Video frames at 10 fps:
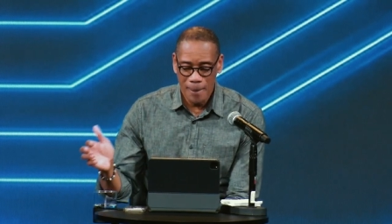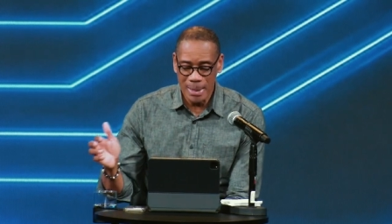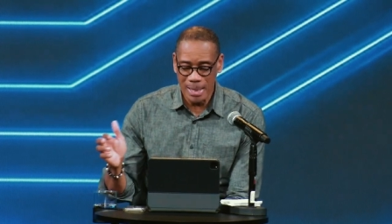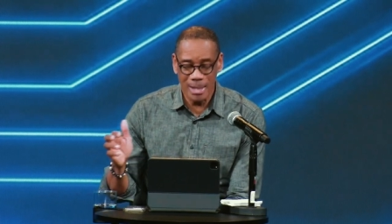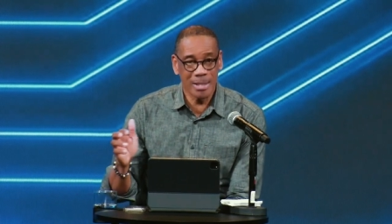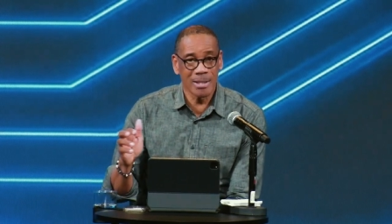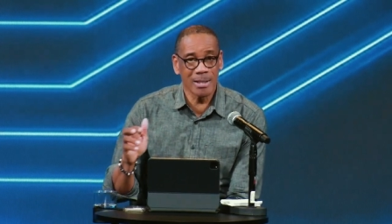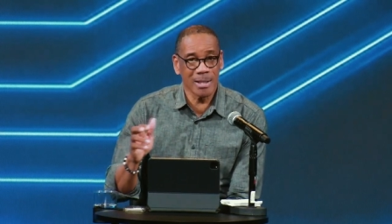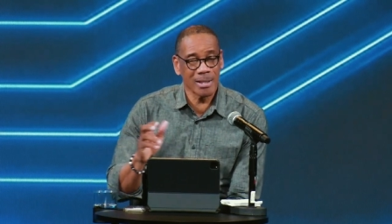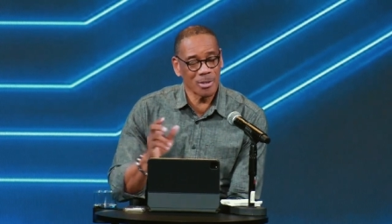Another
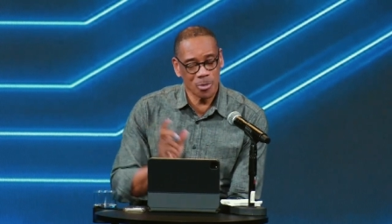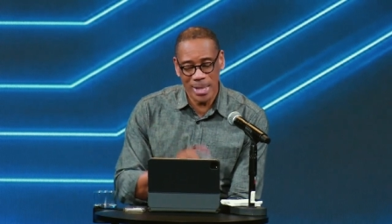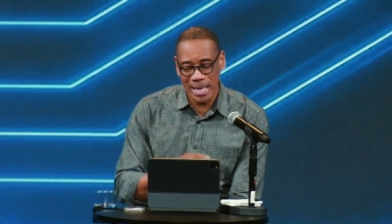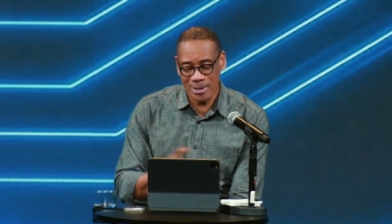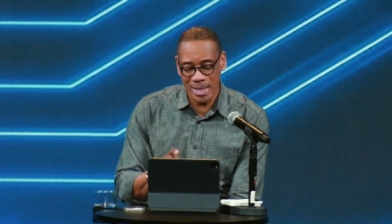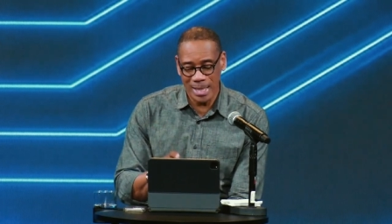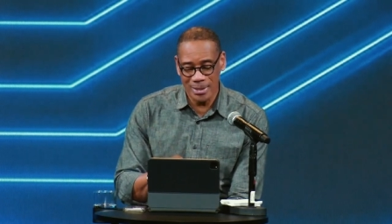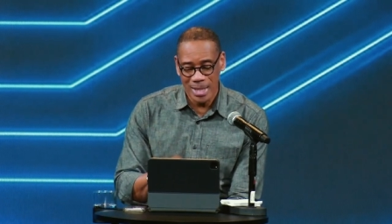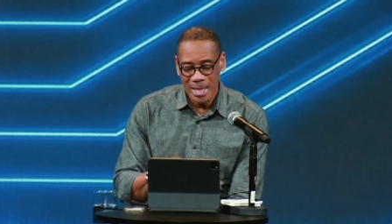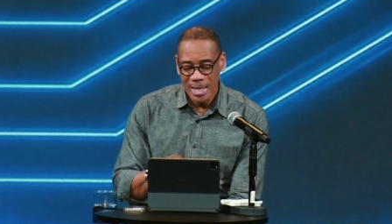uh, text
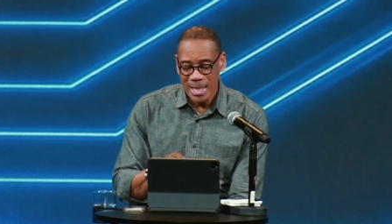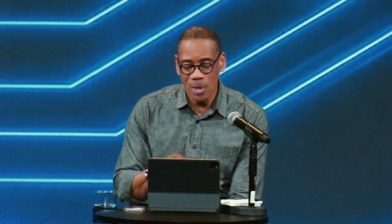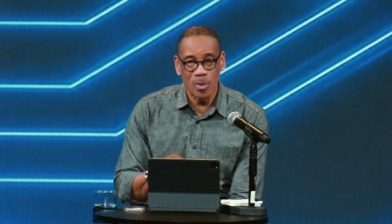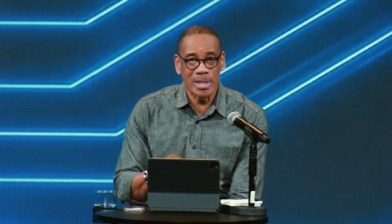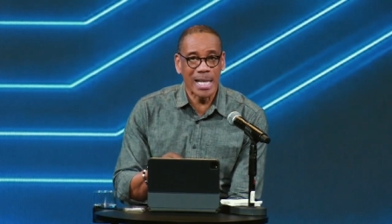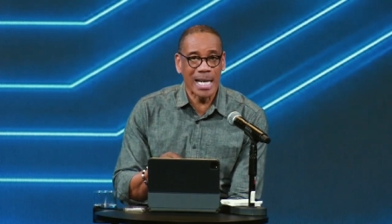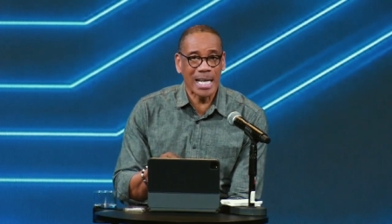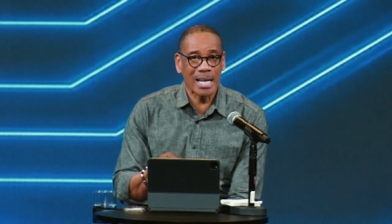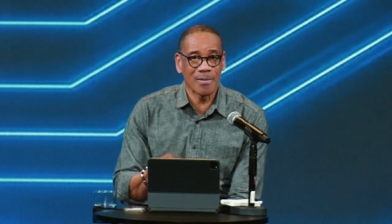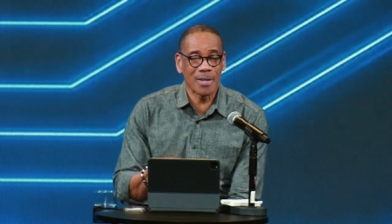says he would not
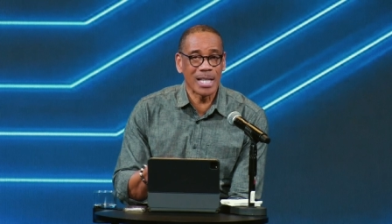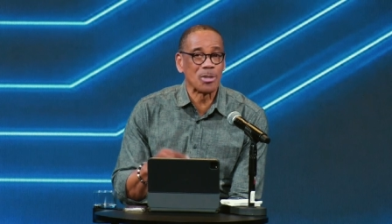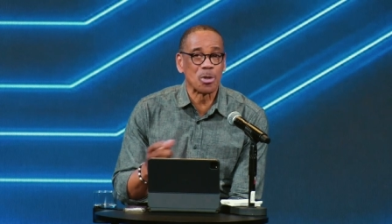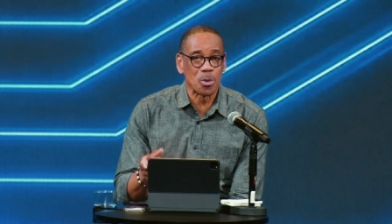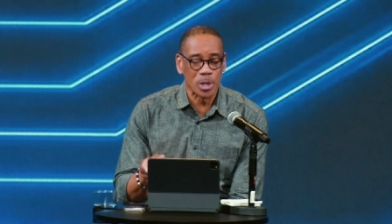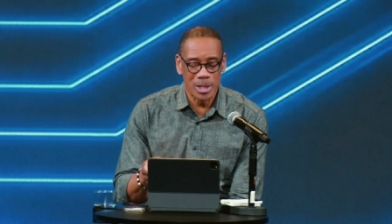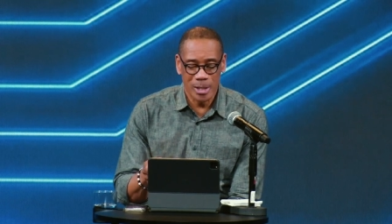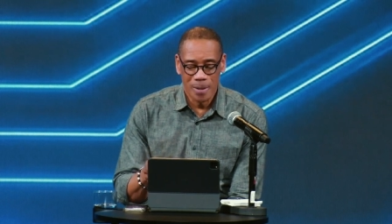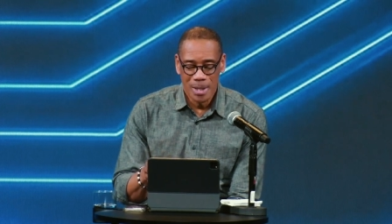have endured.